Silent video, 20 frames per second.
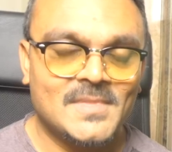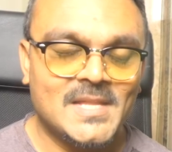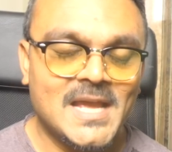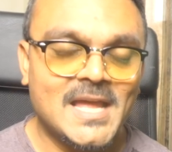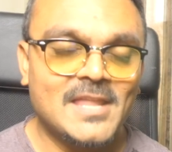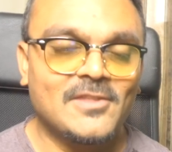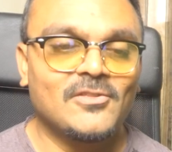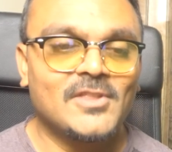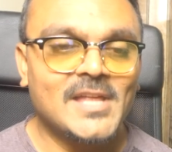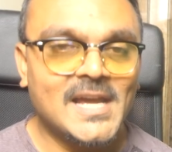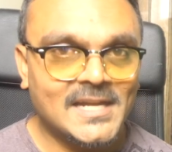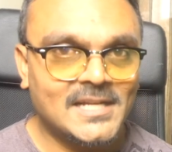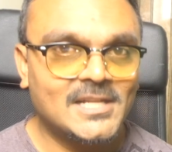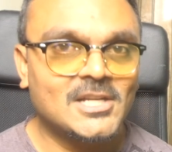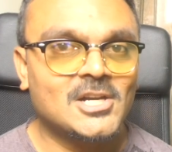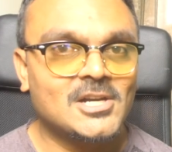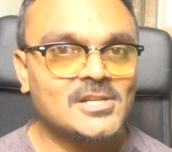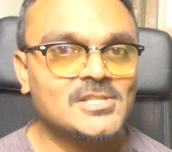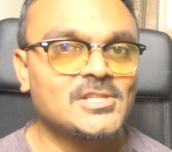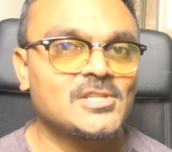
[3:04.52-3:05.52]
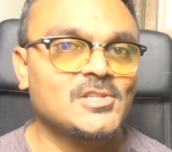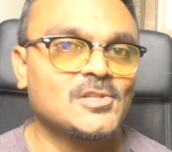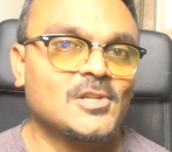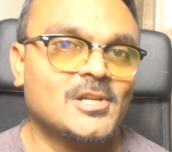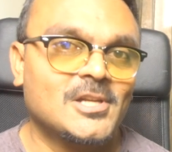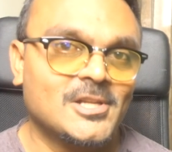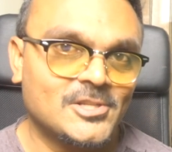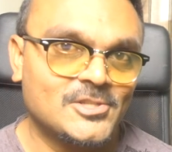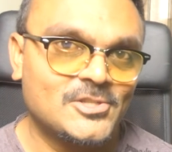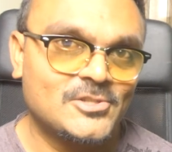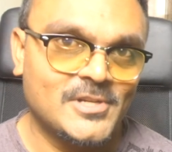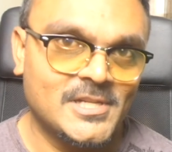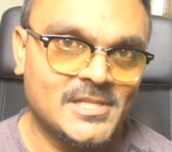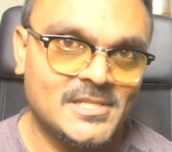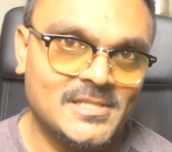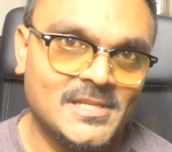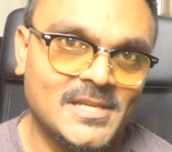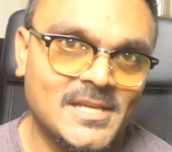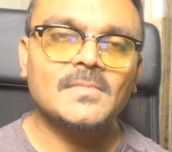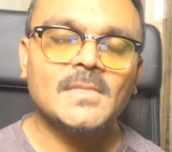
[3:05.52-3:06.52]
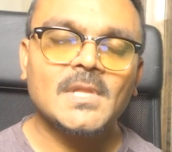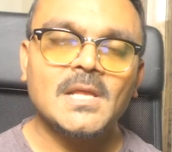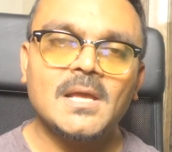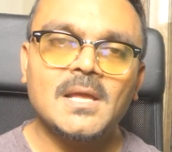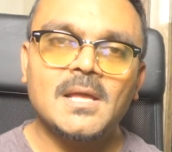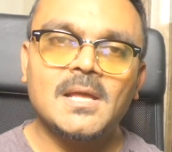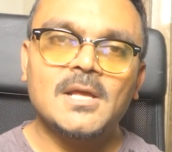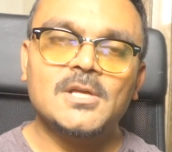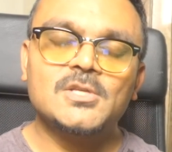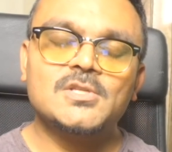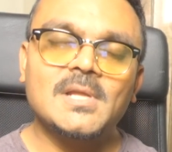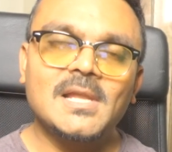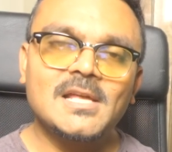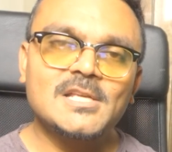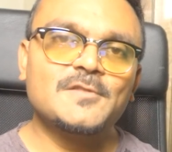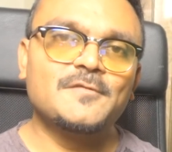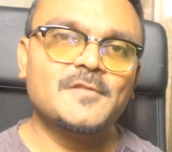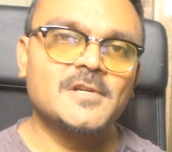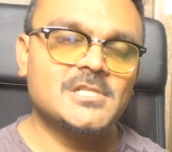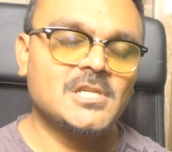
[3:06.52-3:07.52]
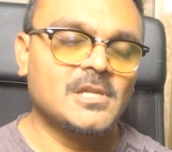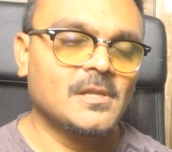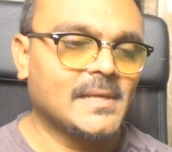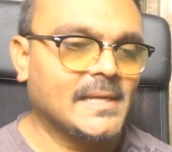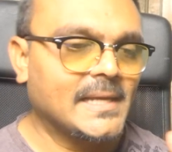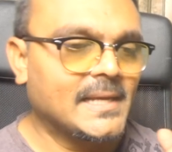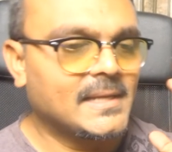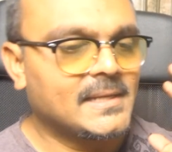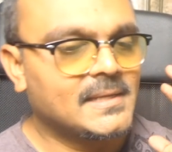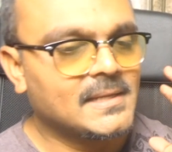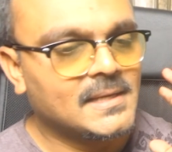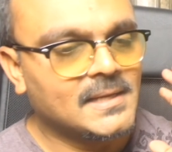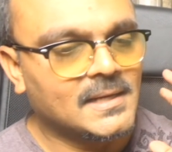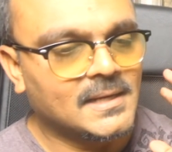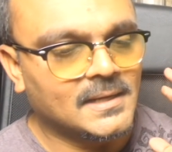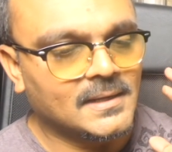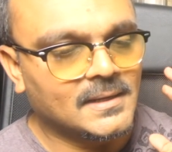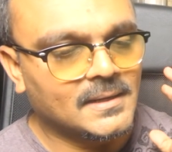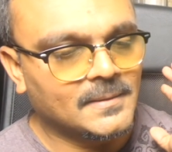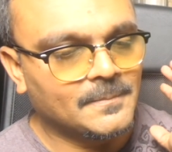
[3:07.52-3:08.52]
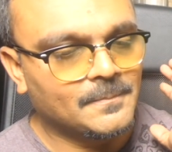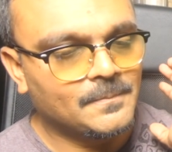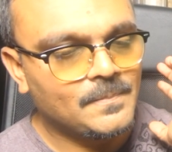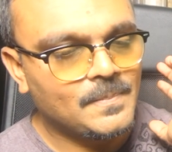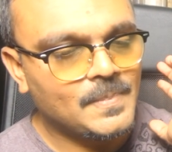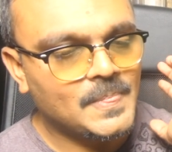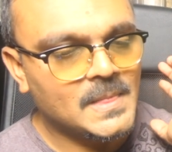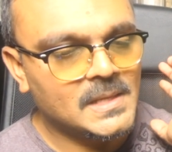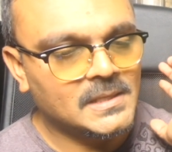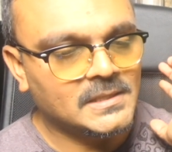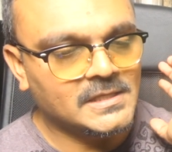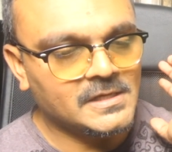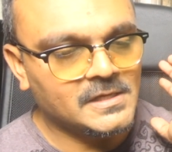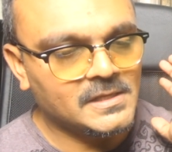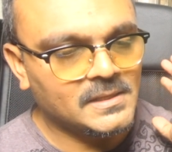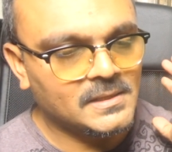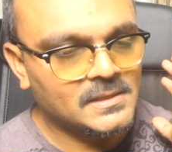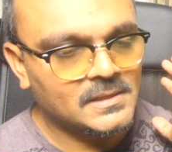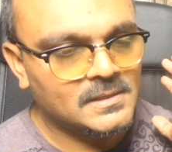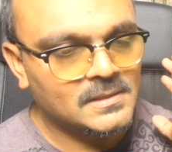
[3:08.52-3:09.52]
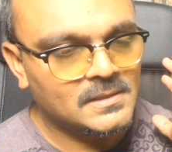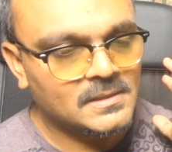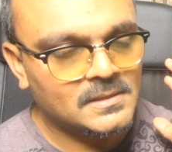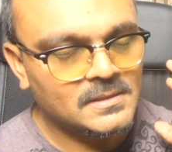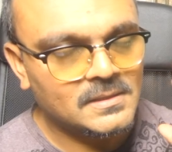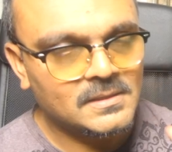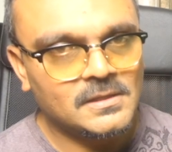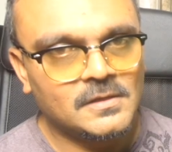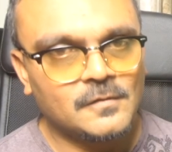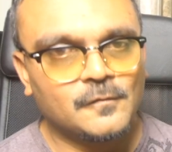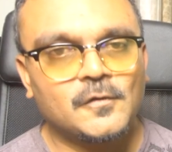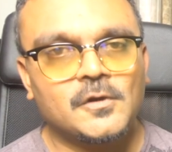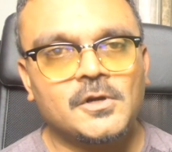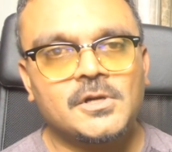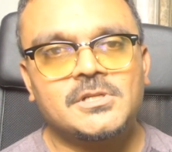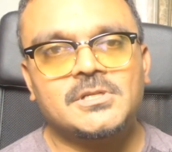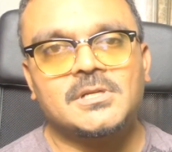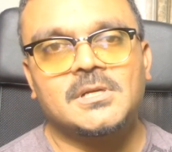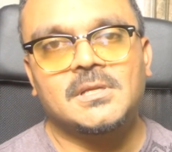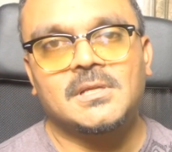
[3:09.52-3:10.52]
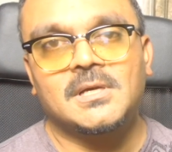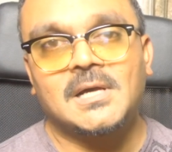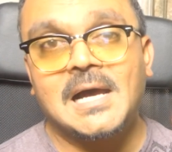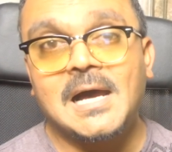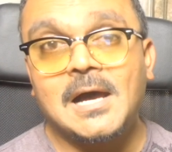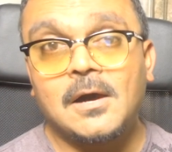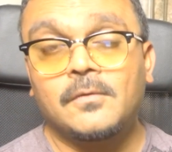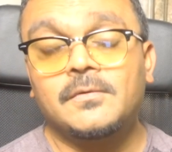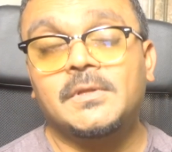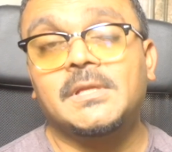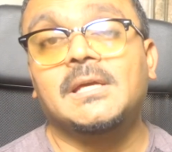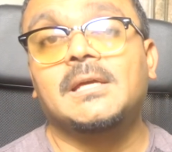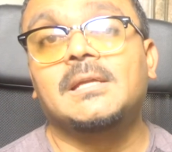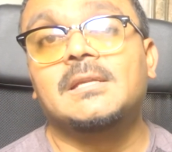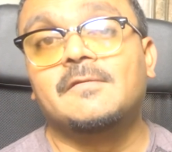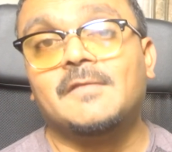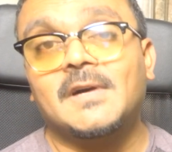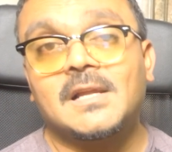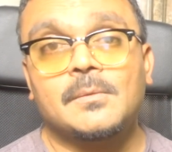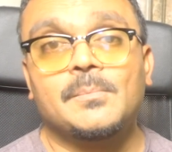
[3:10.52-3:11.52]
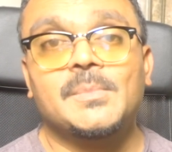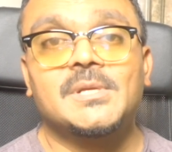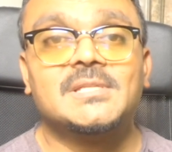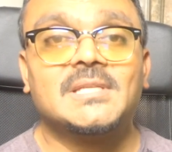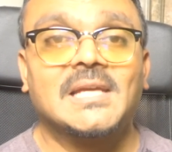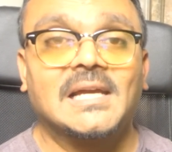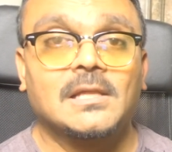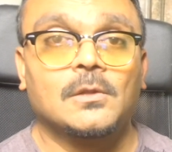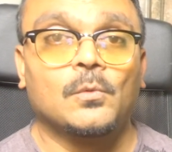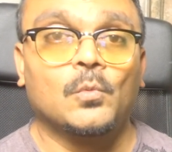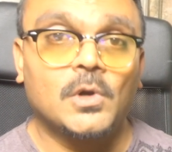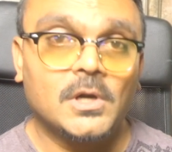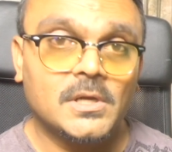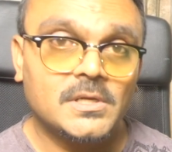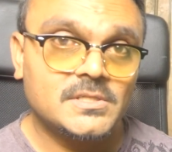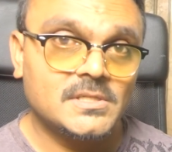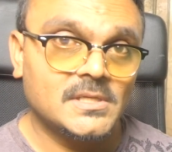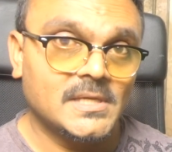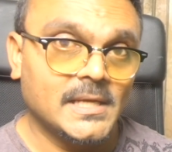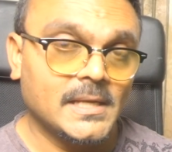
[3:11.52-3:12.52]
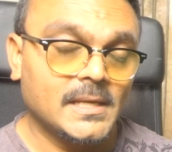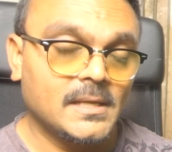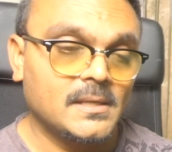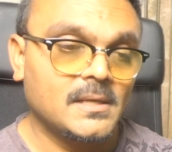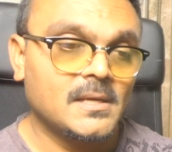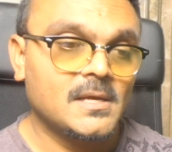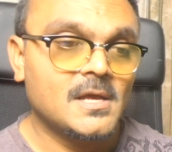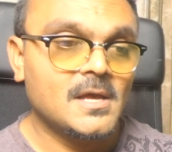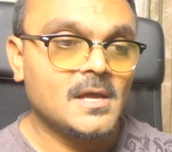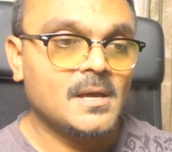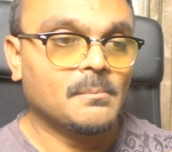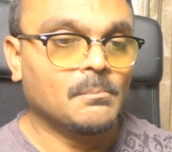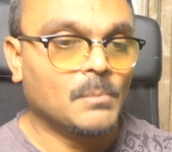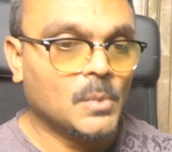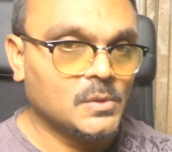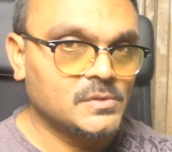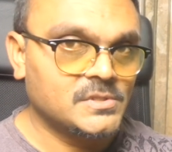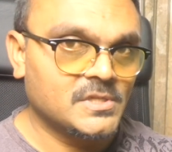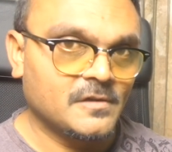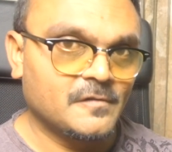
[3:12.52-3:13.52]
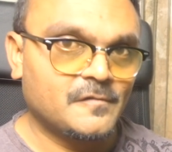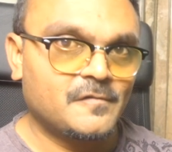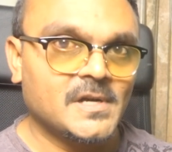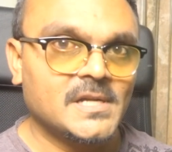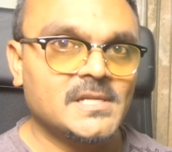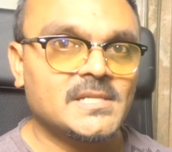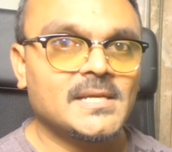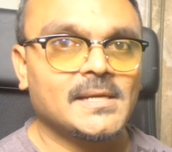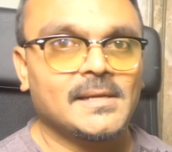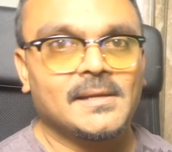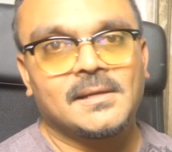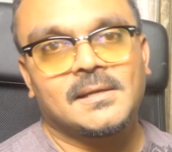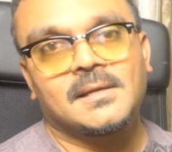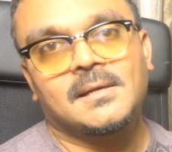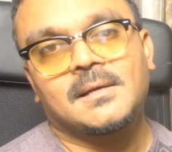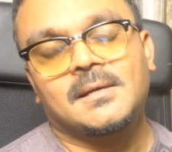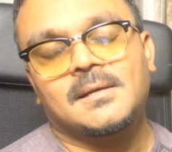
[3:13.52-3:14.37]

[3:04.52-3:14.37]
and that causes a lot of stress. So let's first look at how the development cycle works in most of the front end